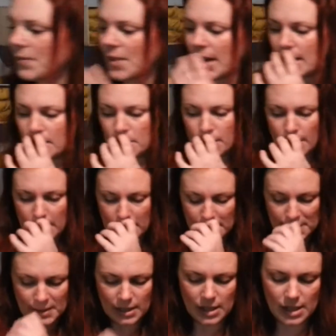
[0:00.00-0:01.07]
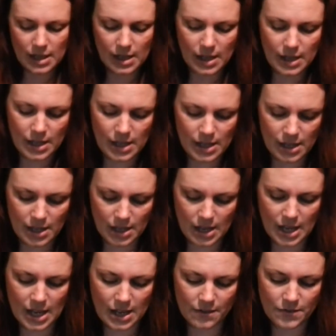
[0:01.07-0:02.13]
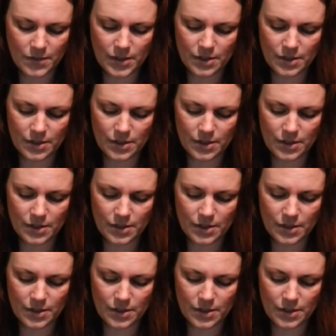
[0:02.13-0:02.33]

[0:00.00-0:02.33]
then I have,